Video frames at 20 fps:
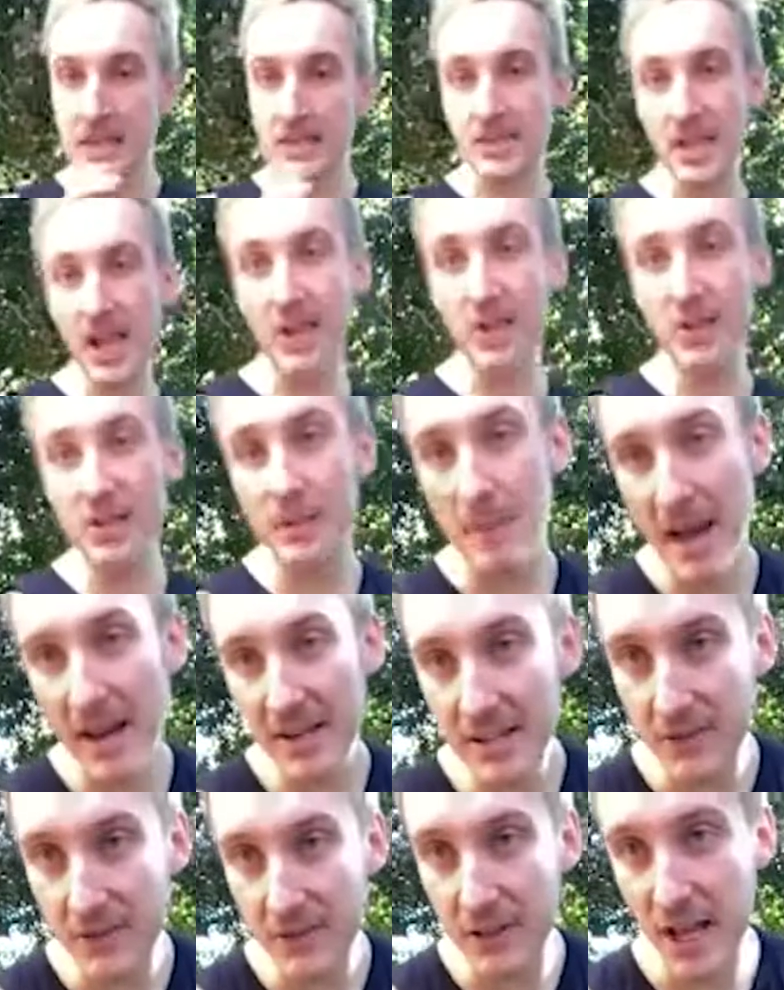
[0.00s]
Stay on your
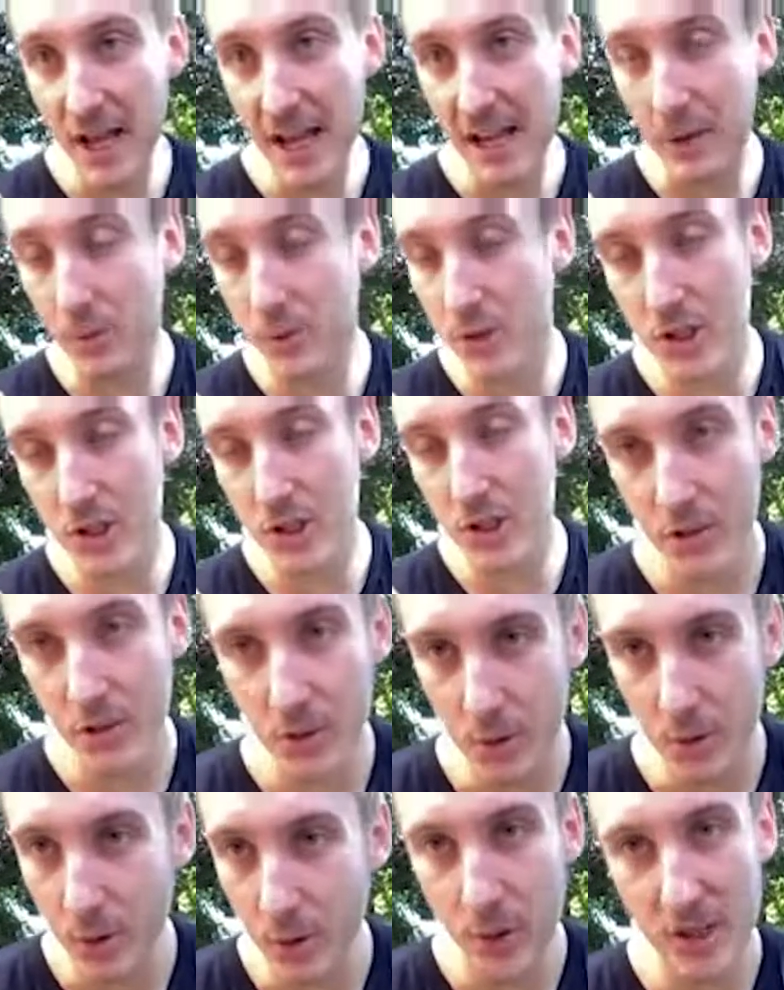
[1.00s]
backs if you like. We'll just go
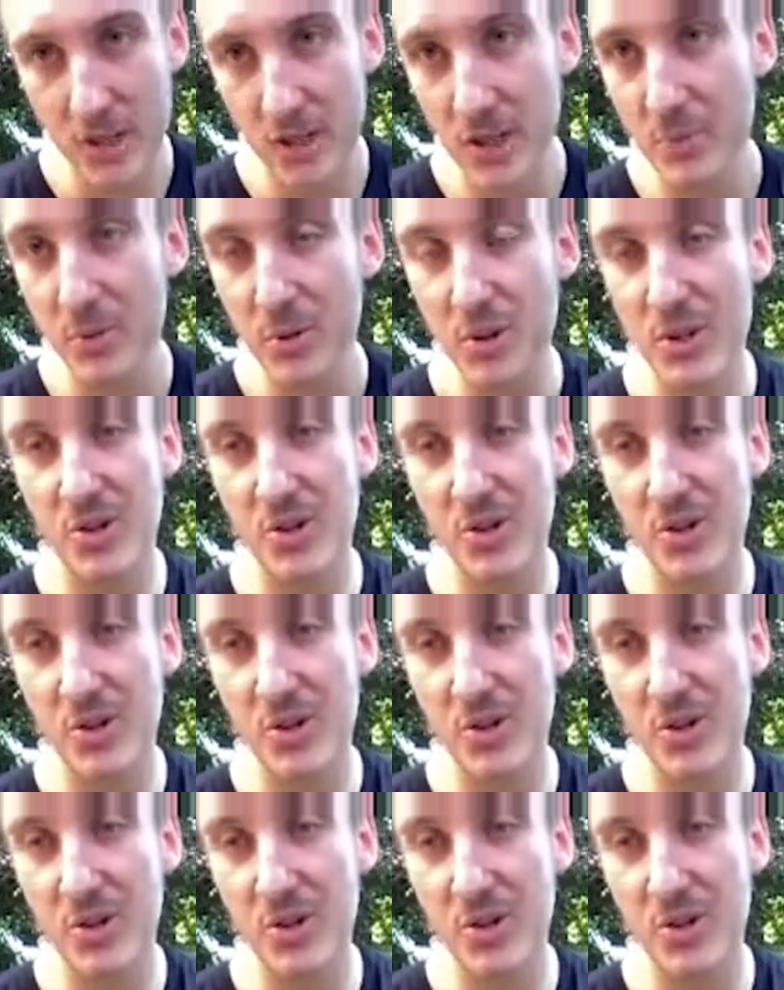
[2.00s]
through a quick, simple